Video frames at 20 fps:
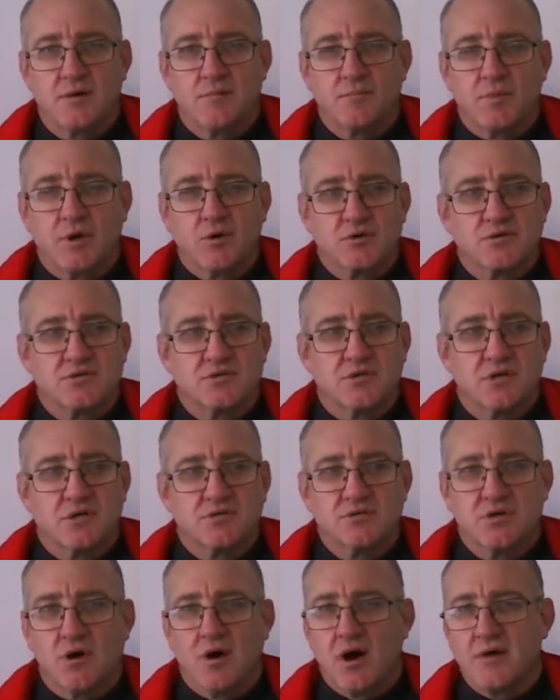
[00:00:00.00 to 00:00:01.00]
Because
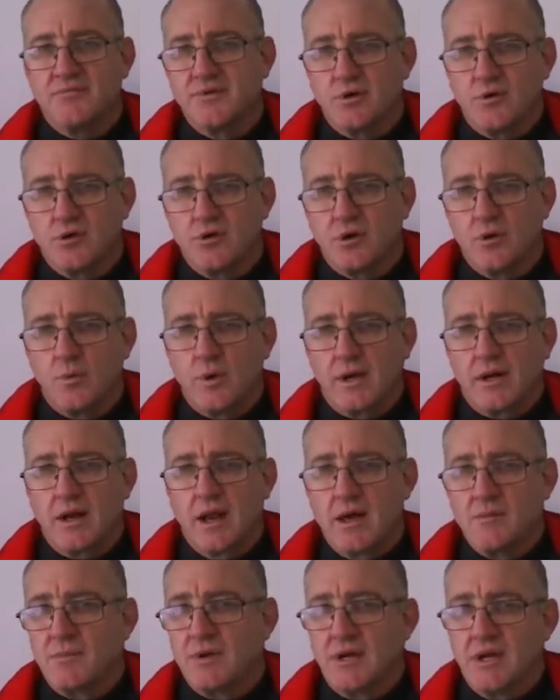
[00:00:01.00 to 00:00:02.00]
so often, you know, we
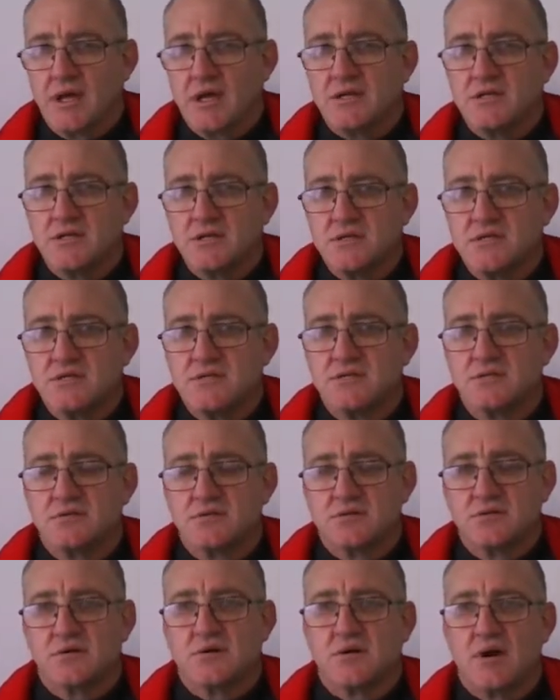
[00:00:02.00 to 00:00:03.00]
claim allegiance
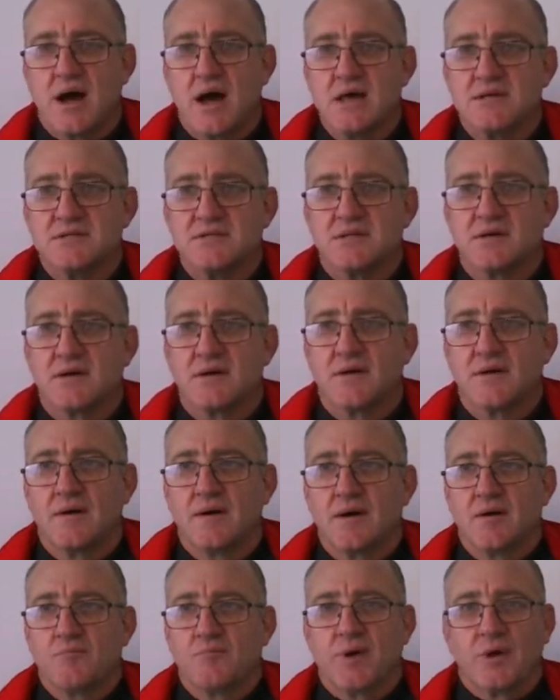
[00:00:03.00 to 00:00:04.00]
to Christ,
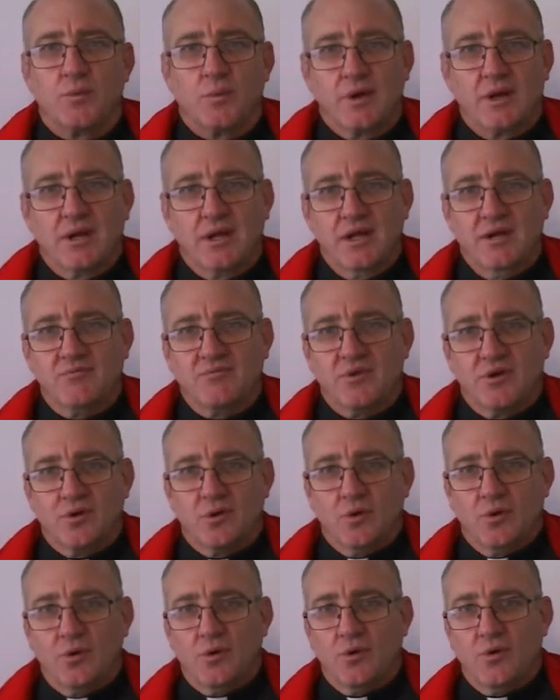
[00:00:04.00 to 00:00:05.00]
but we leave the
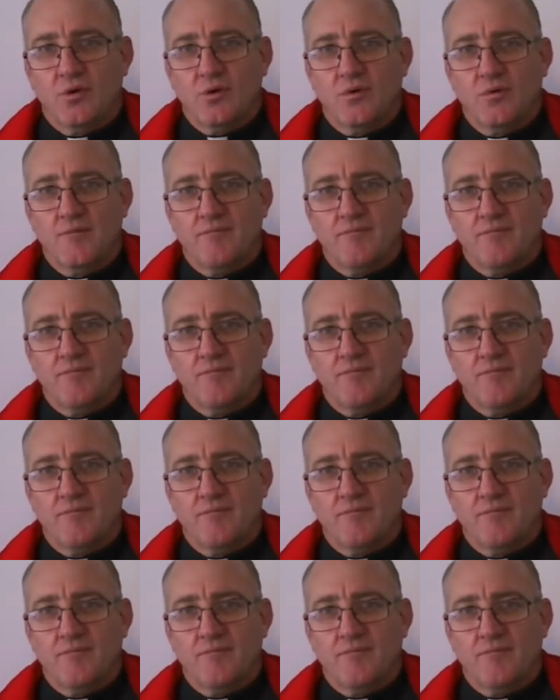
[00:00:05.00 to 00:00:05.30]
law